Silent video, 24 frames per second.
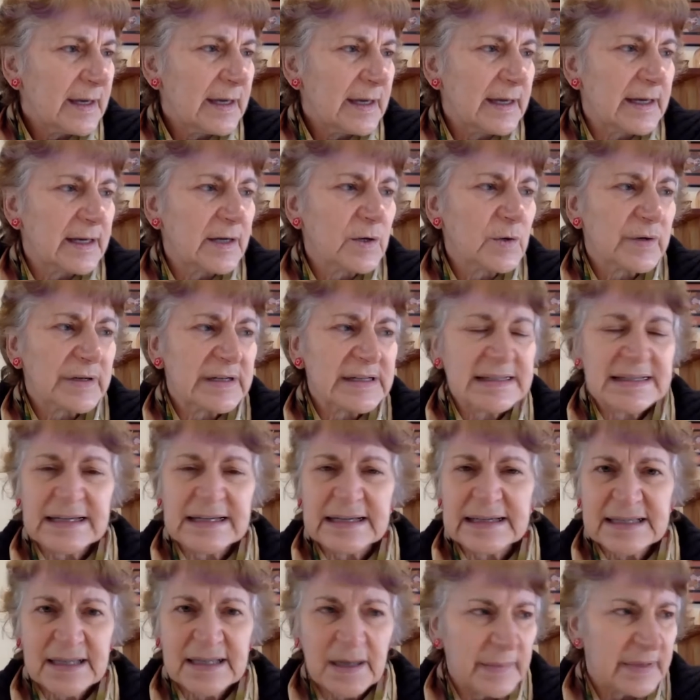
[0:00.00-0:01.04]
Increasing
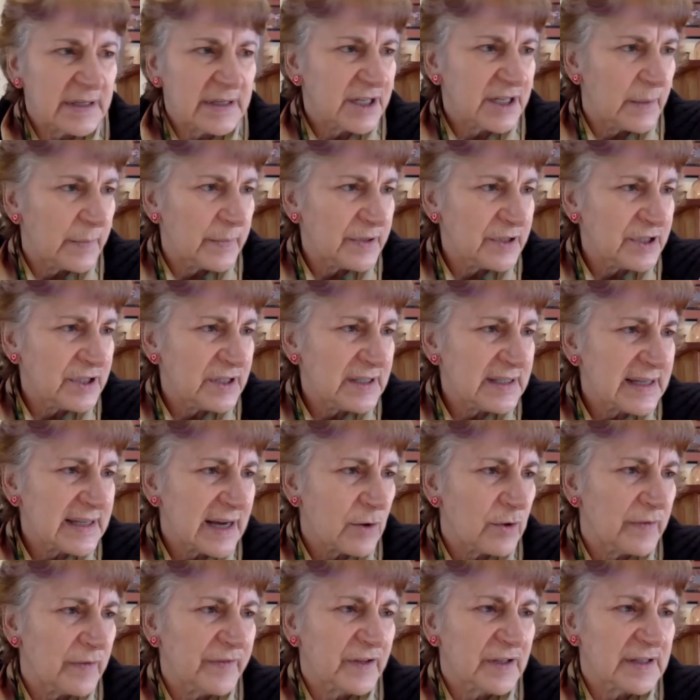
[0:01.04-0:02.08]
summer temperatures
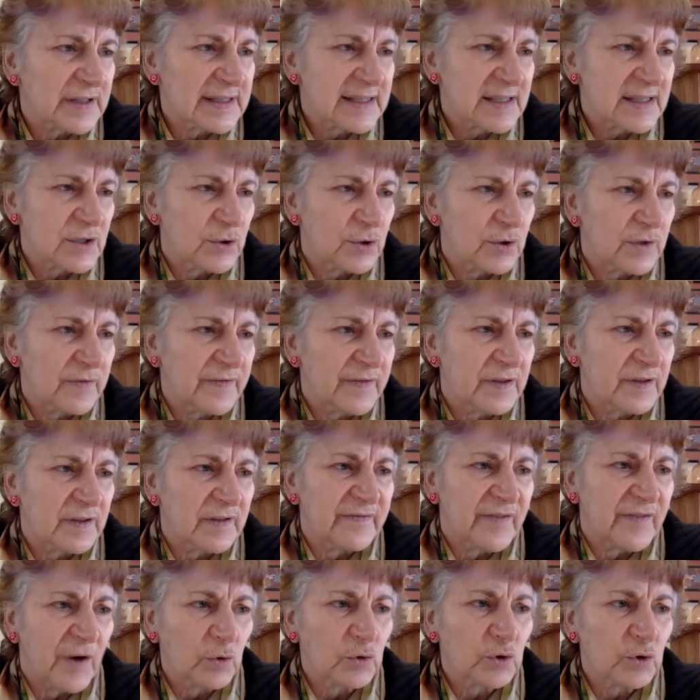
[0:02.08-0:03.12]
are of concern for the
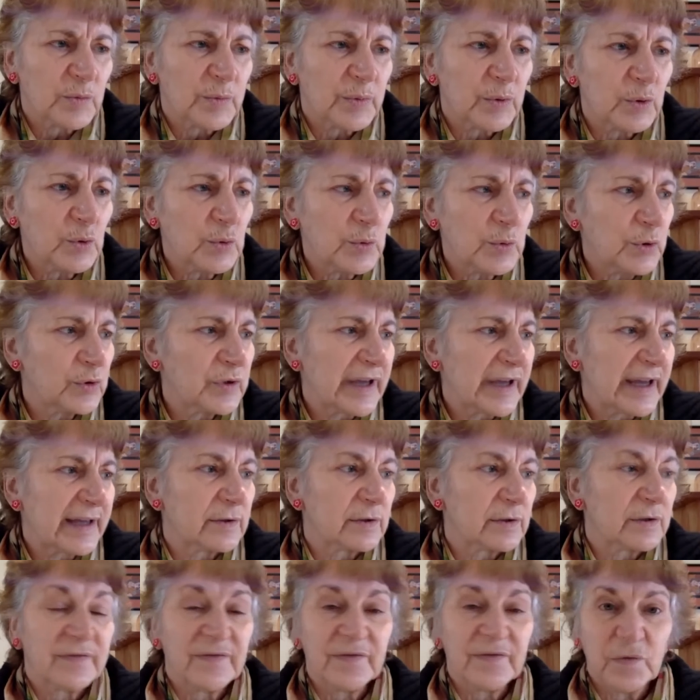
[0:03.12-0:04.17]
vulnerable who
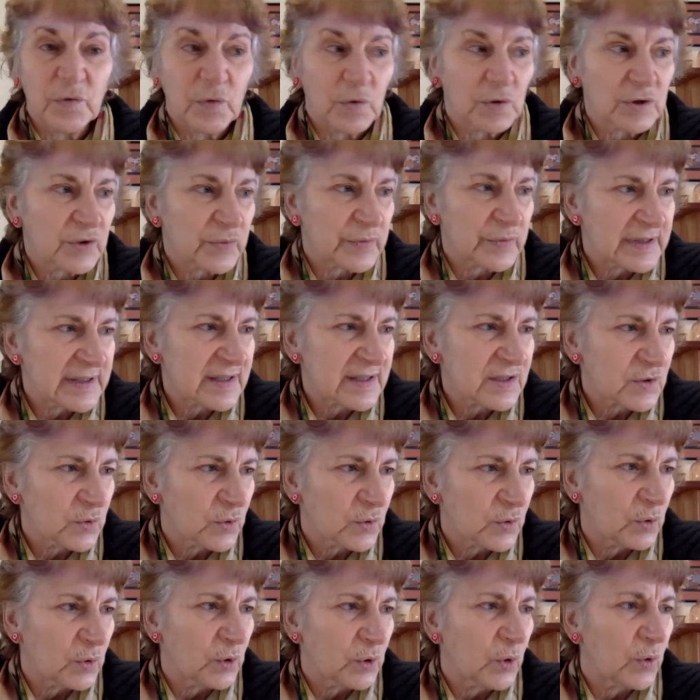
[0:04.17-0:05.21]
cannot afford to
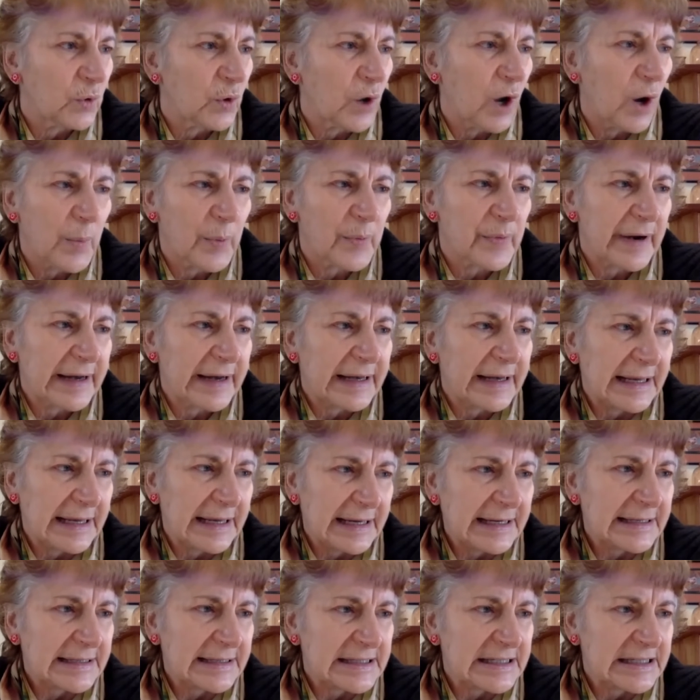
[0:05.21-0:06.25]
install or operate air
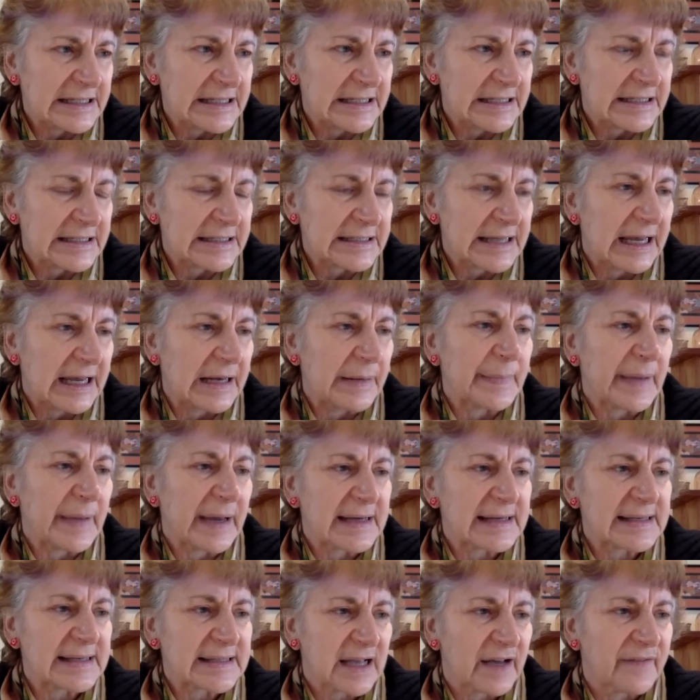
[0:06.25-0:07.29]
conditioners and
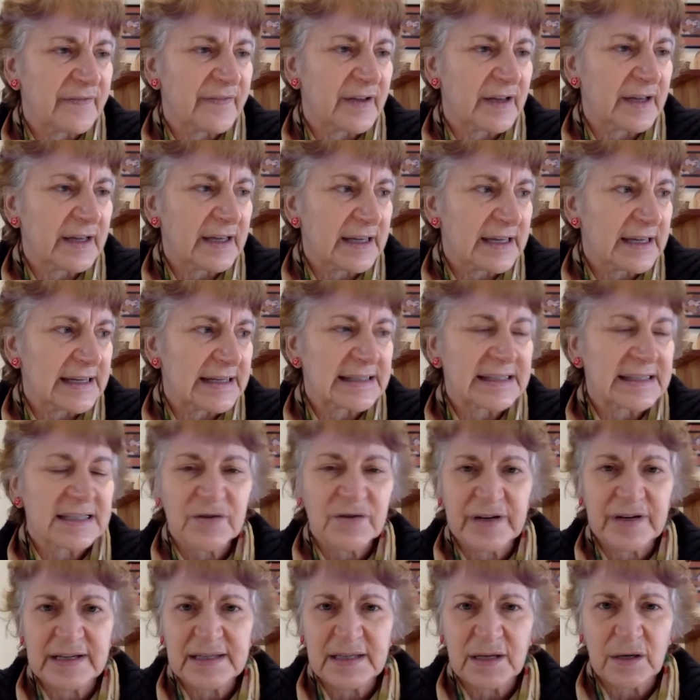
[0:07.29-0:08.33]
may suffer heat
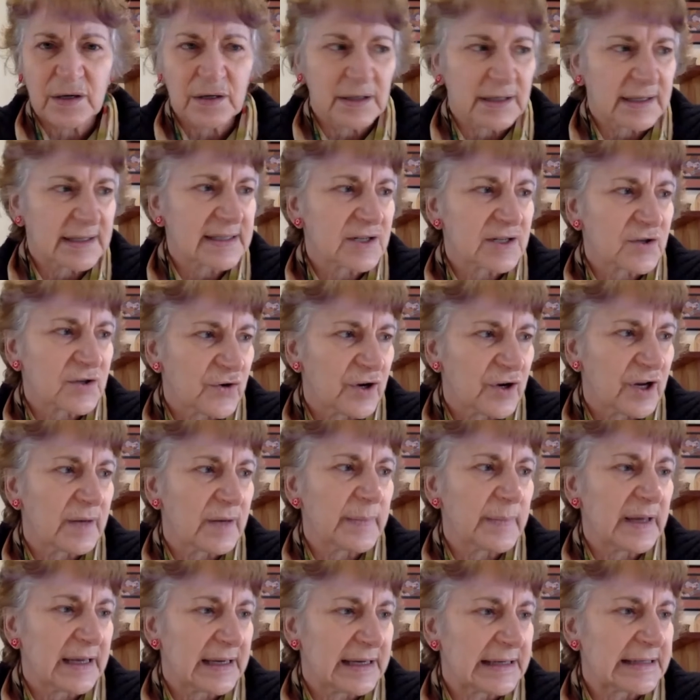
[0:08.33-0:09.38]
stress on
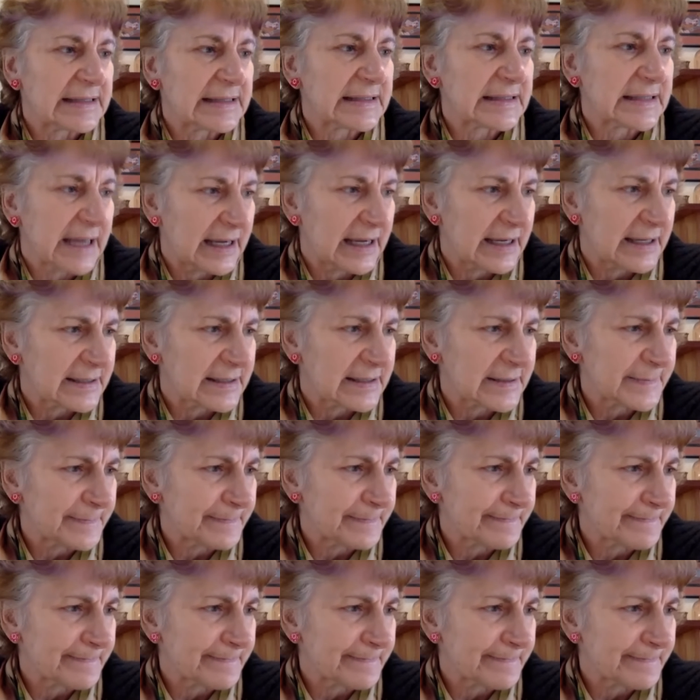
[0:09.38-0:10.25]
extreme heat days.